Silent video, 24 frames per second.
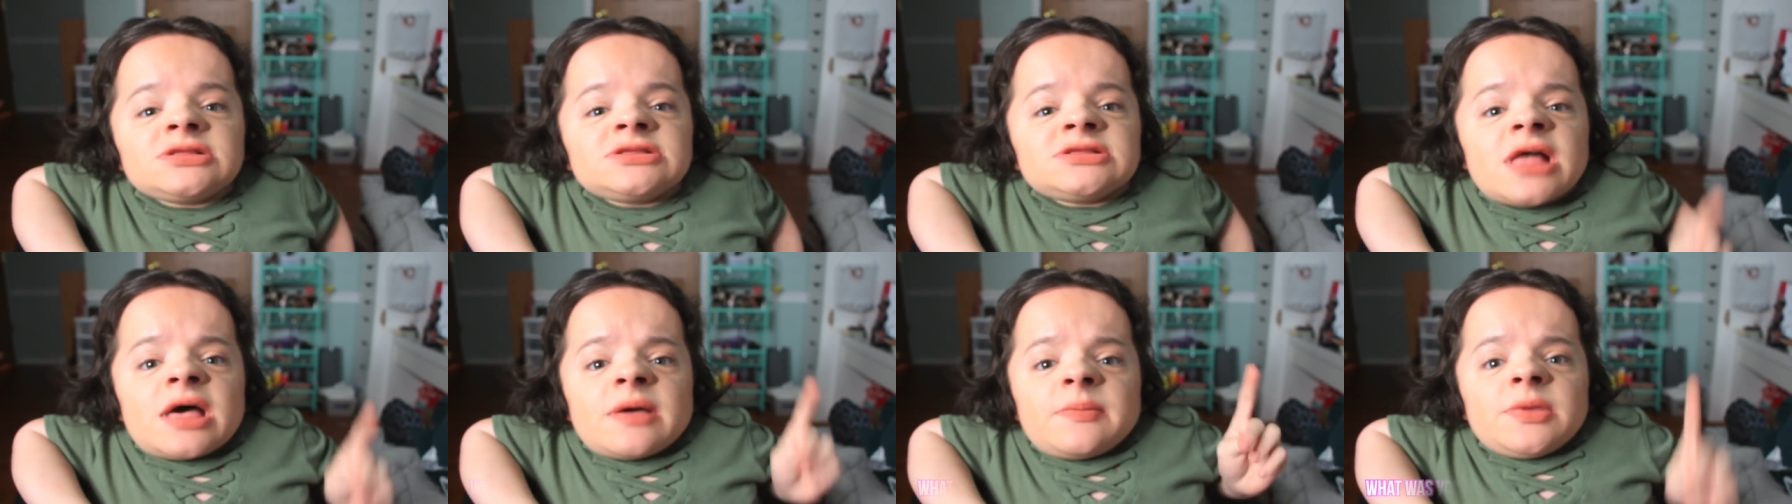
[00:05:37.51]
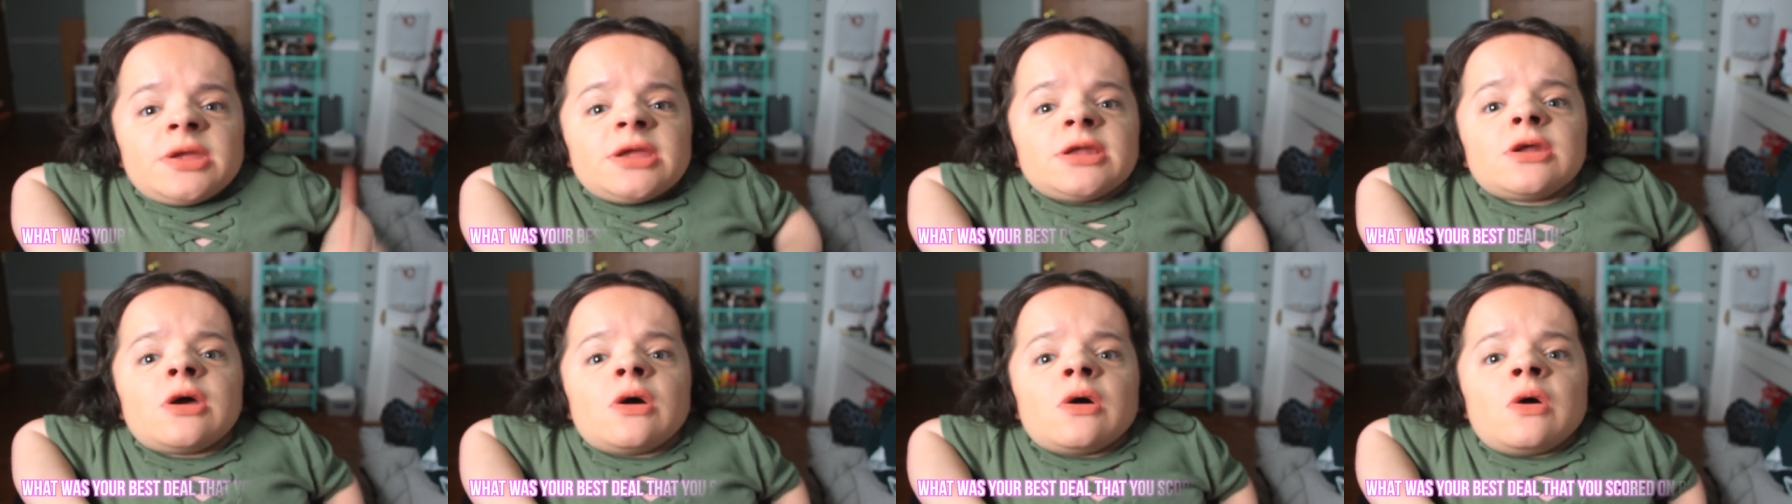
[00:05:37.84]
Let
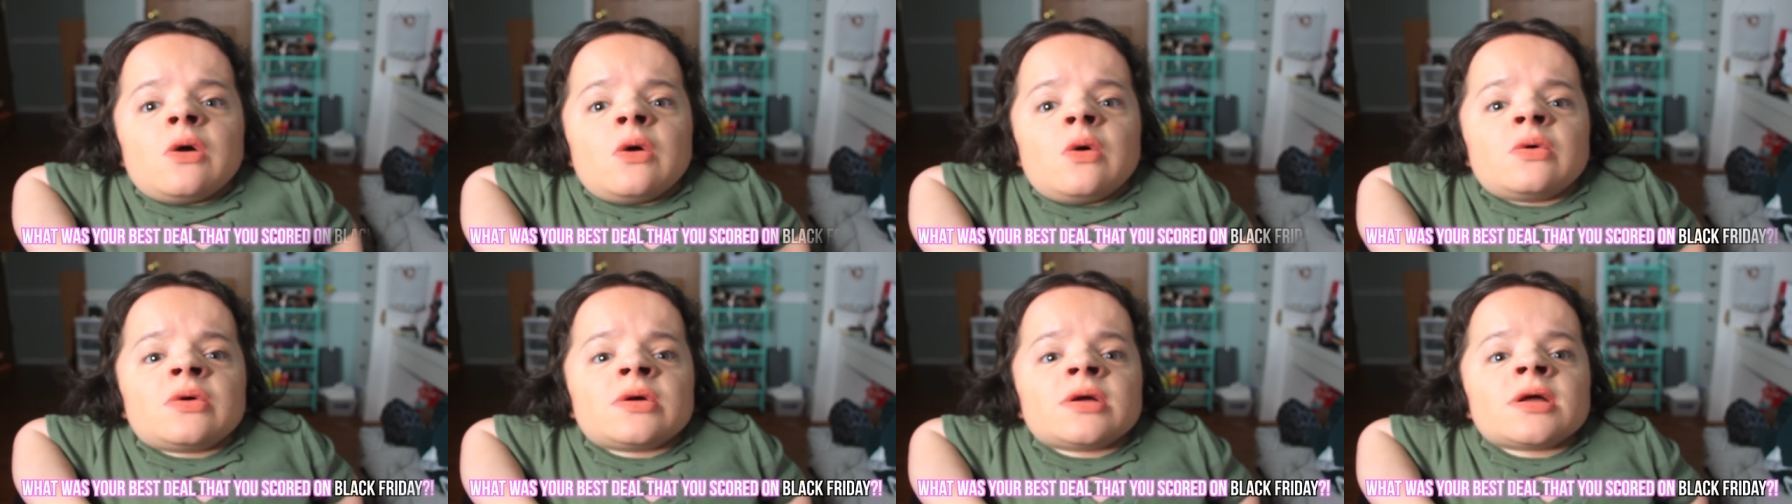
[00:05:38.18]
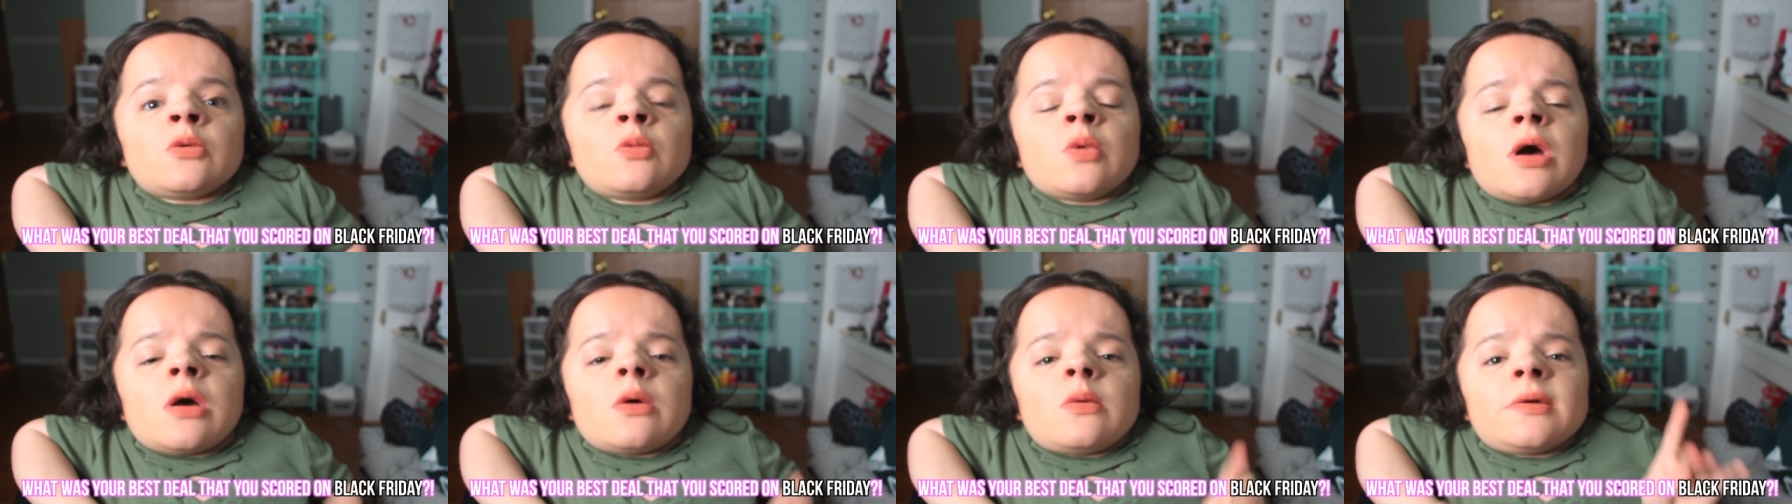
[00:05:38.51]
me know
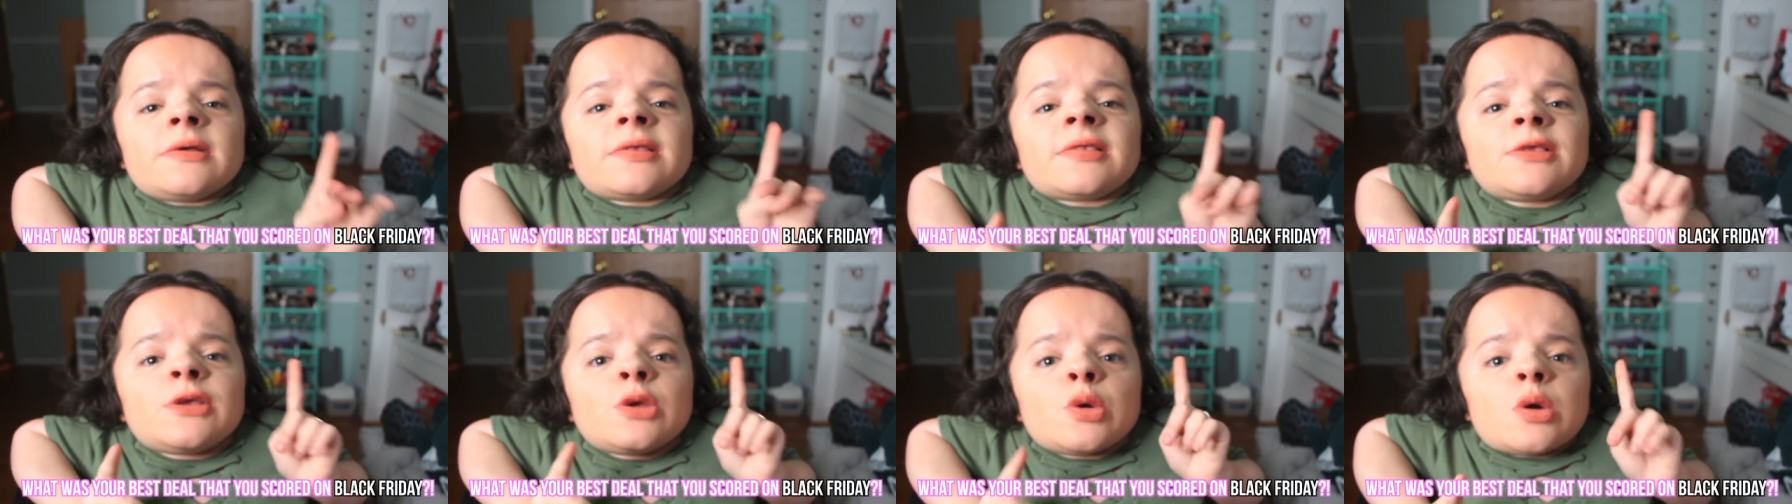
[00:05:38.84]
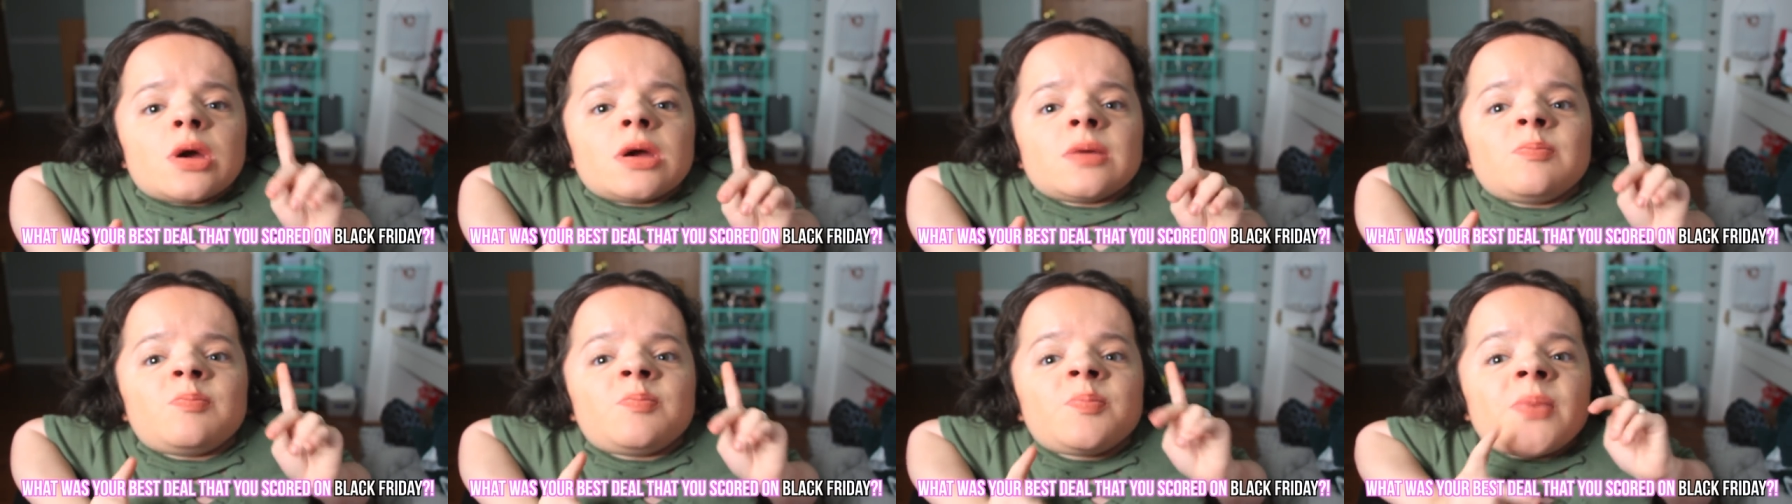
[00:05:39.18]
what was
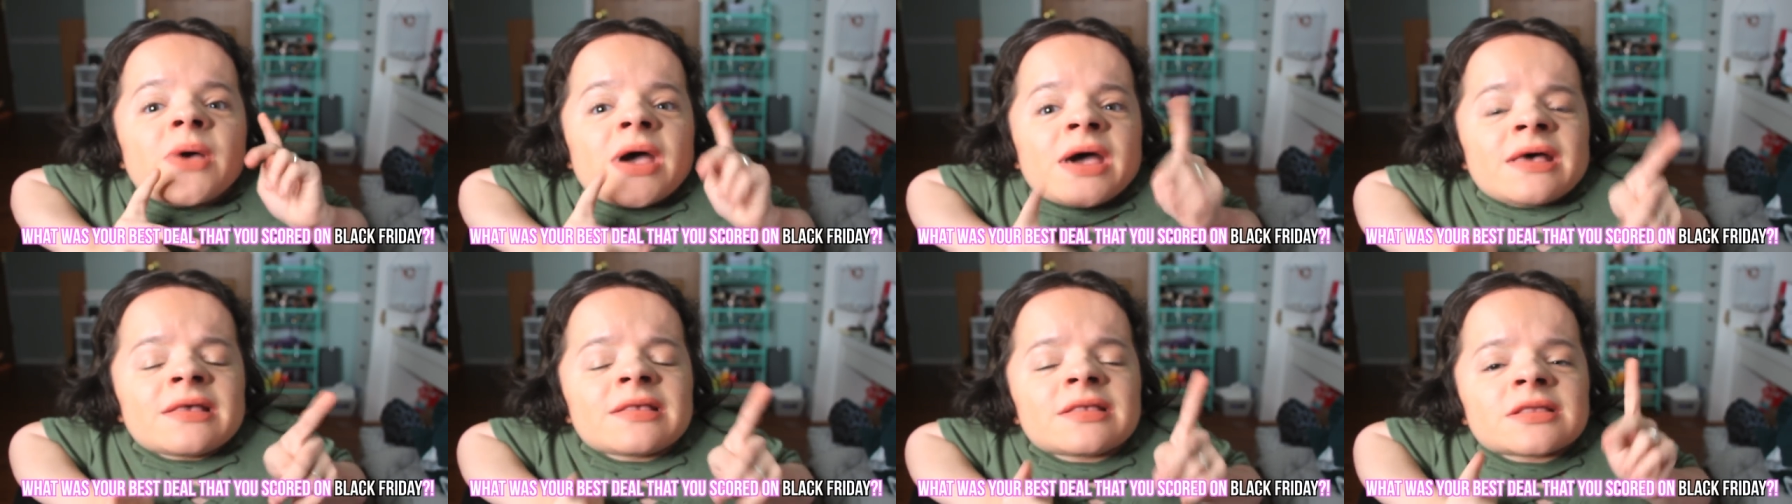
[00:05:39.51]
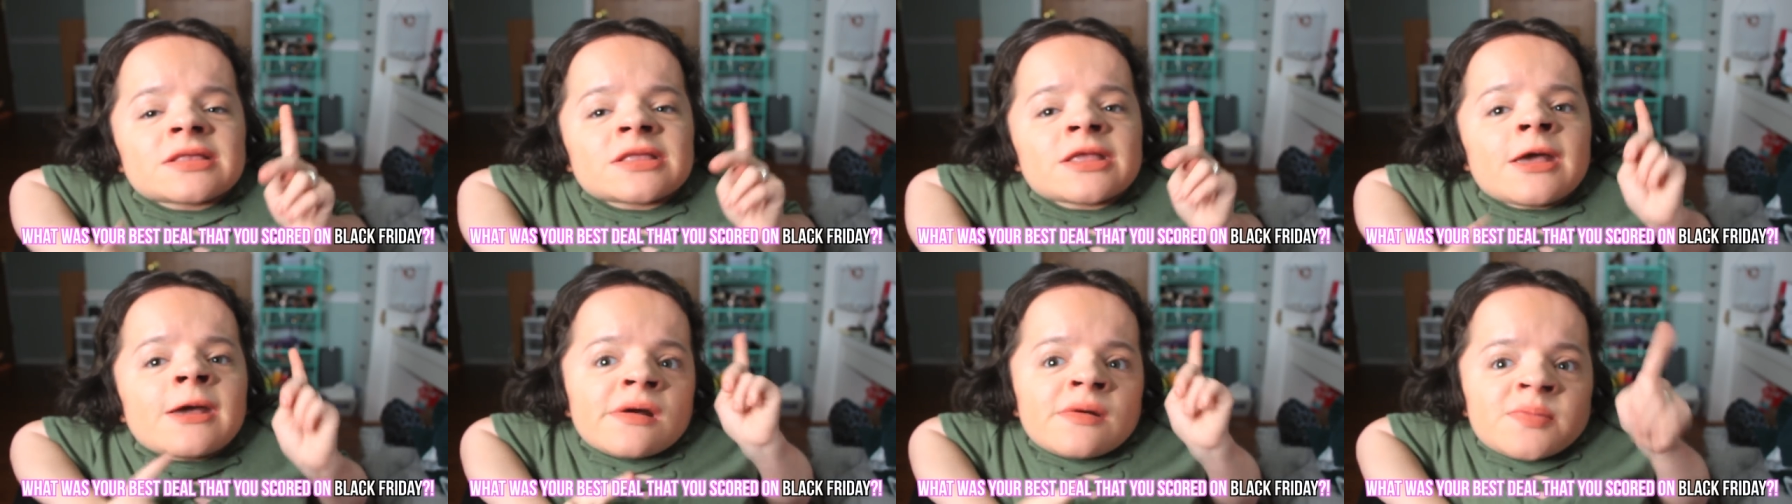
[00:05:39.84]
your
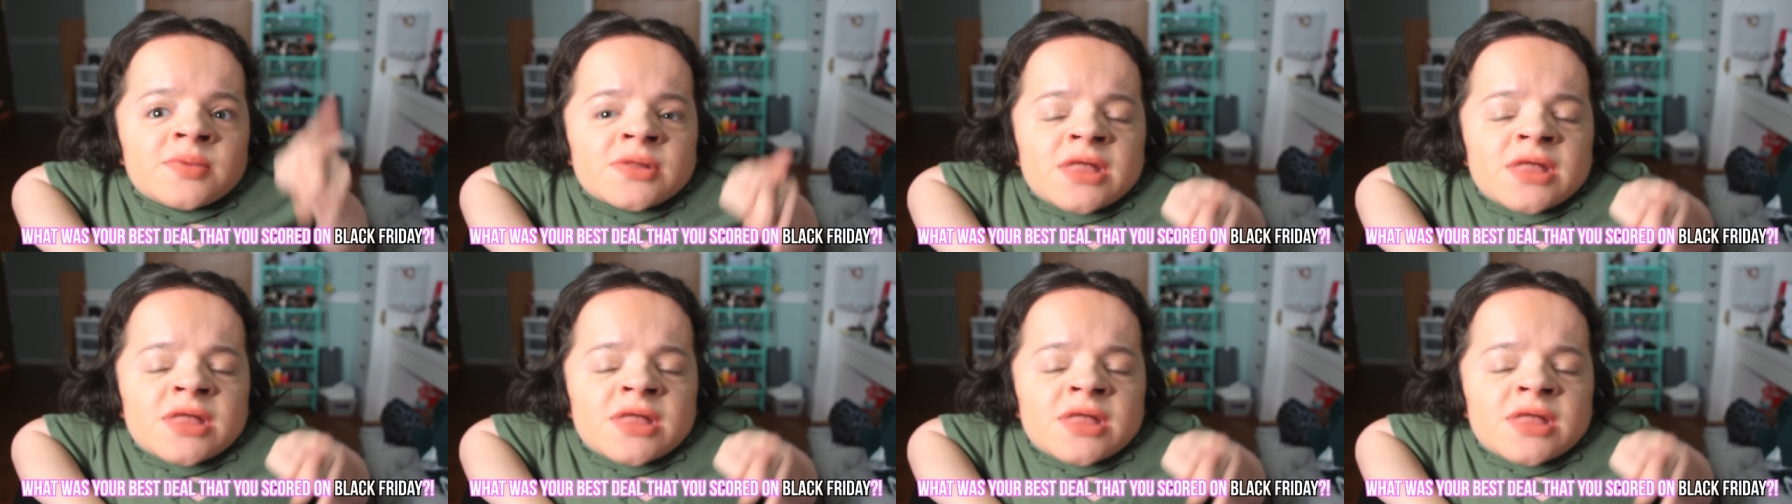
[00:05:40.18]
best